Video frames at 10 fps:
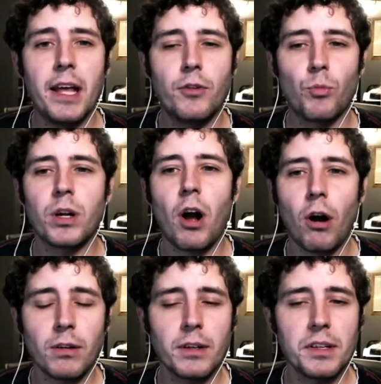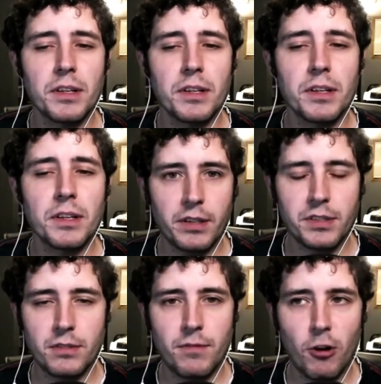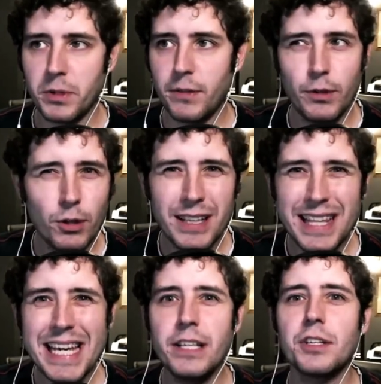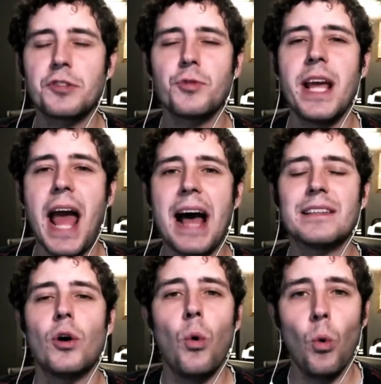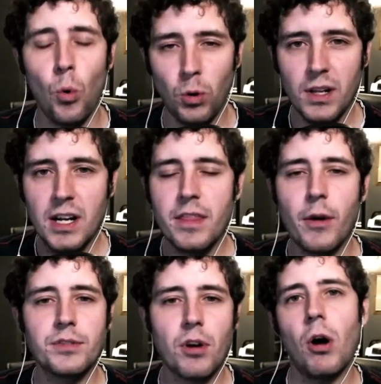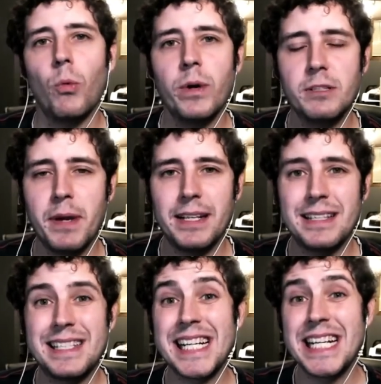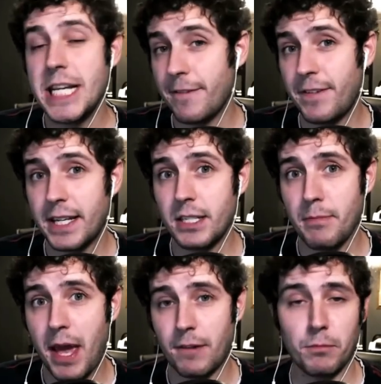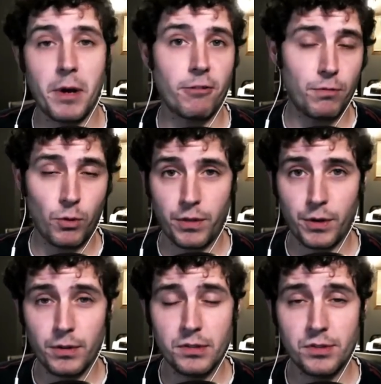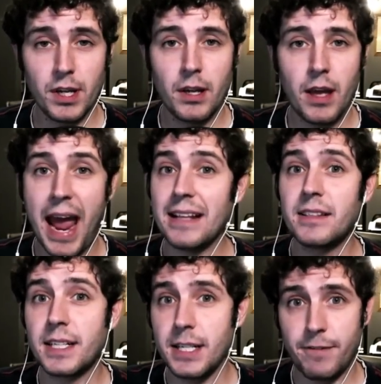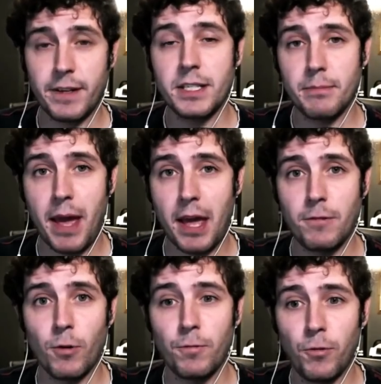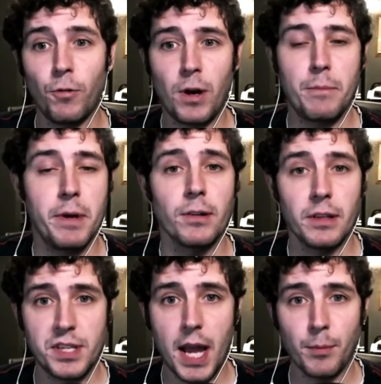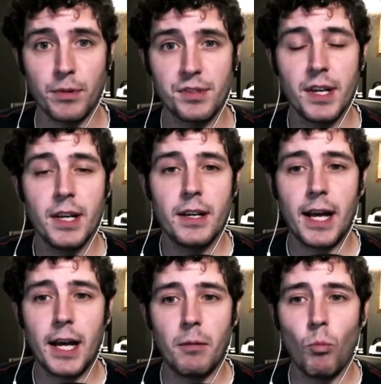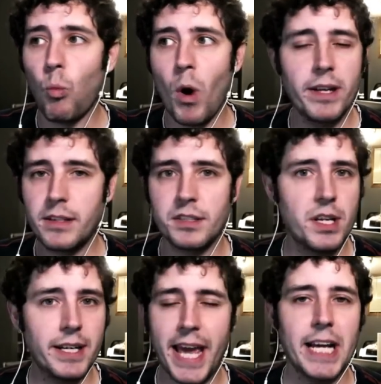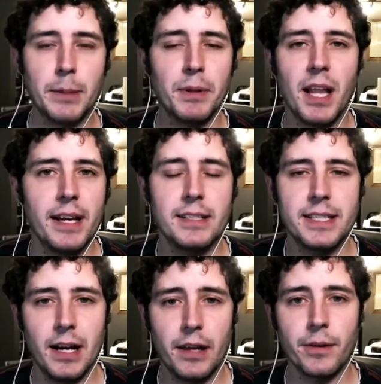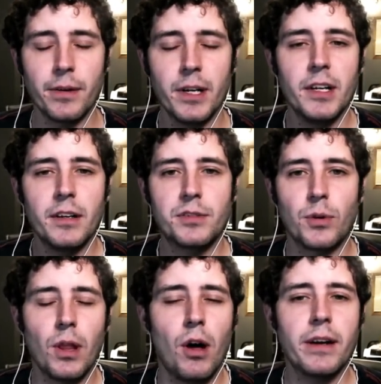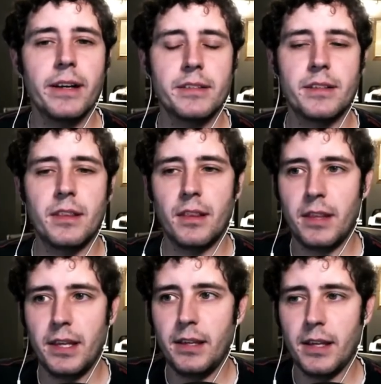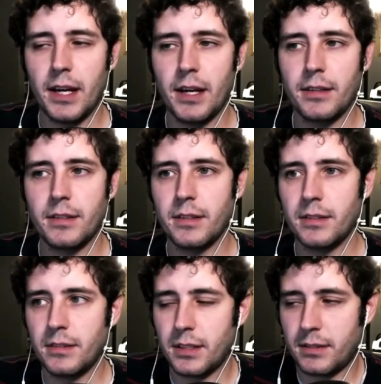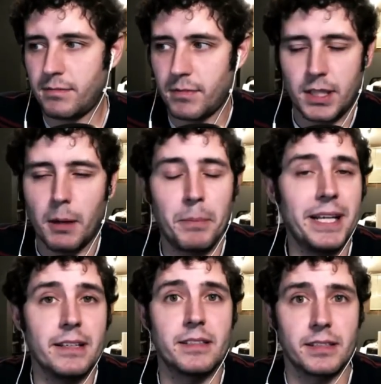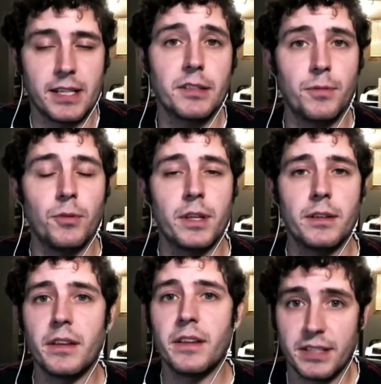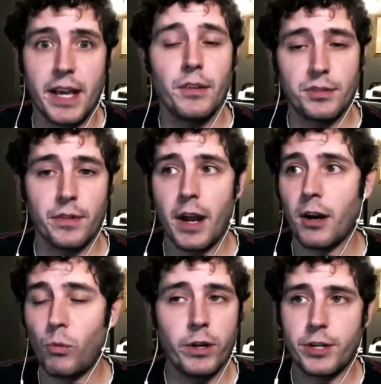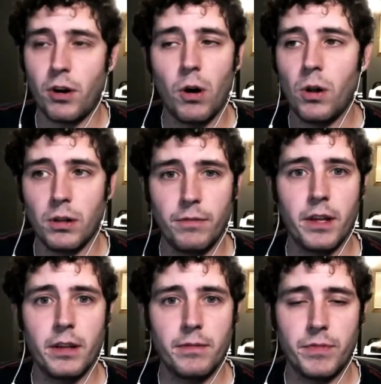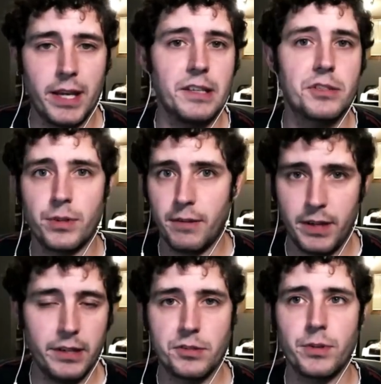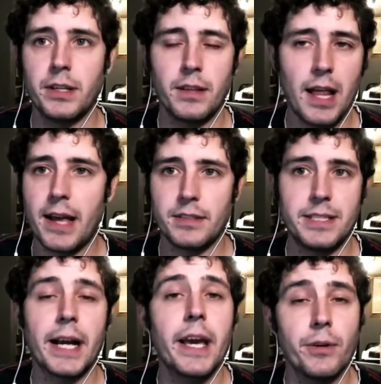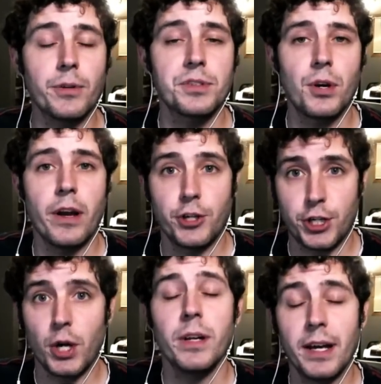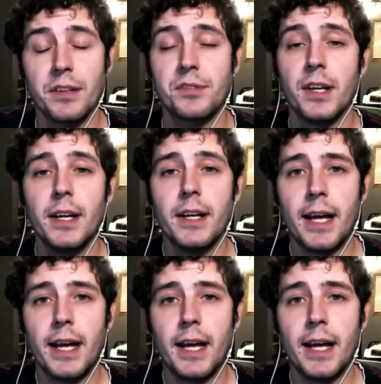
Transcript: And regardless of Panasonic's involvement, if you look at the industry as a whole, there has always been significant demand for micro four thirds and significant demand for full frame mirrorless cameras. Um, one does not cannibalize the other. So long as the uh, the, the the company is successful, the, the the sales are there, which all of the the history of the industry in the last decade or so has shown us.